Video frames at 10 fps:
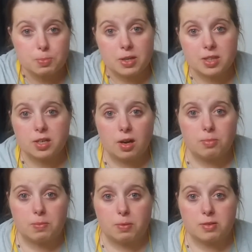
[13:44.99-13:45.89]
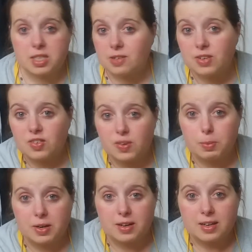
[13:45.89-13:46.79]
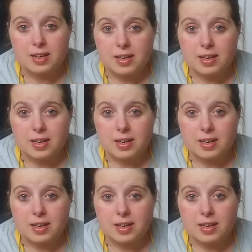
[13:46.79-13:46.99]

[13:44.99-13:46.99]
put in the comment box, even if you put